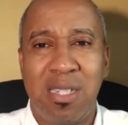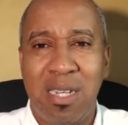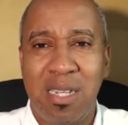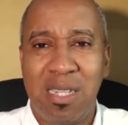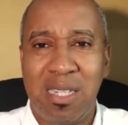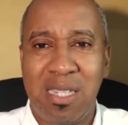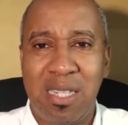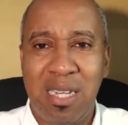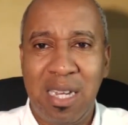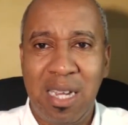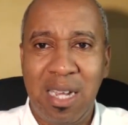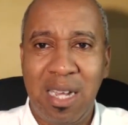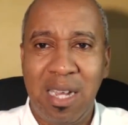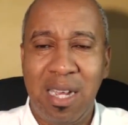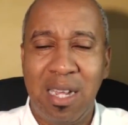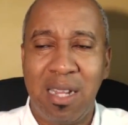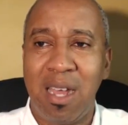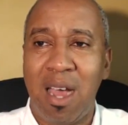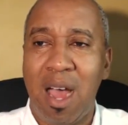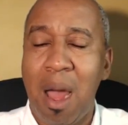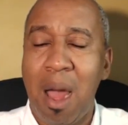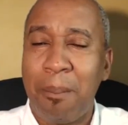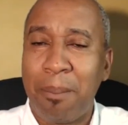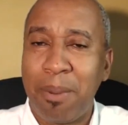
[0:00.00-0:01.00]
to see
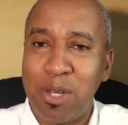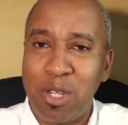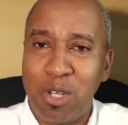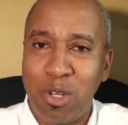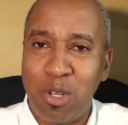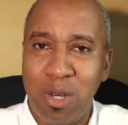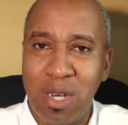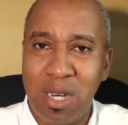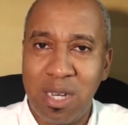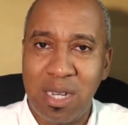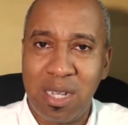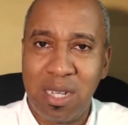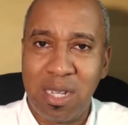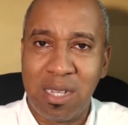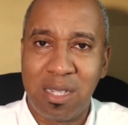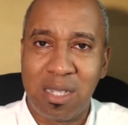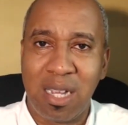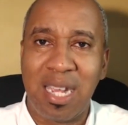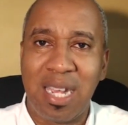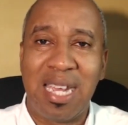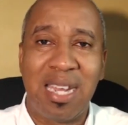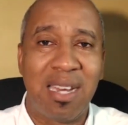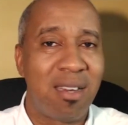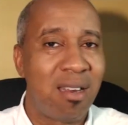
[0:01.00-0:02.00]
the opportunities
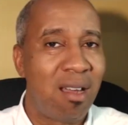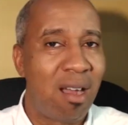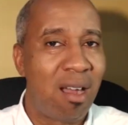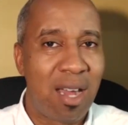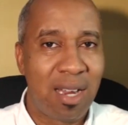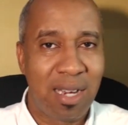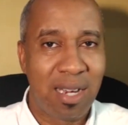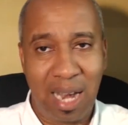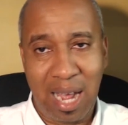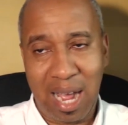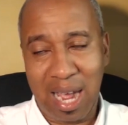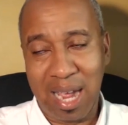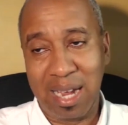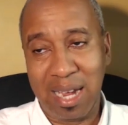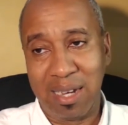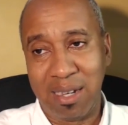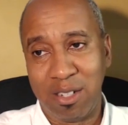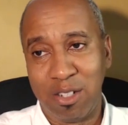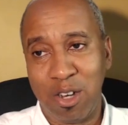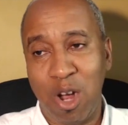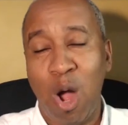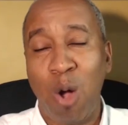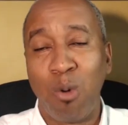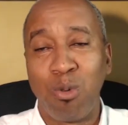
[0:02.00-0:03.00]
in online,
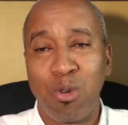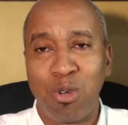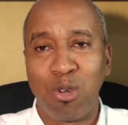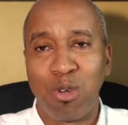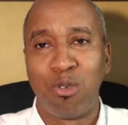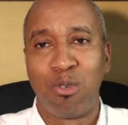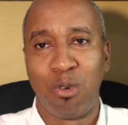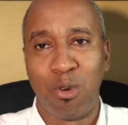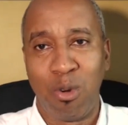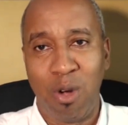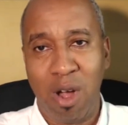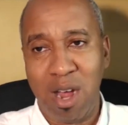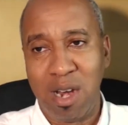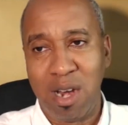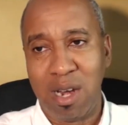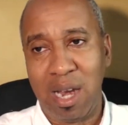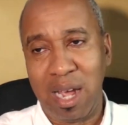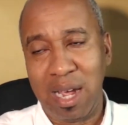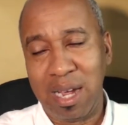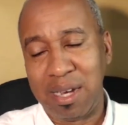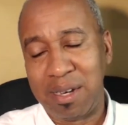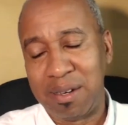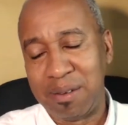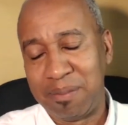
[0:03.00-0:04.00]
how to grow
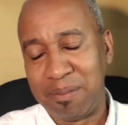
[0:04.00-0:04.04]
online.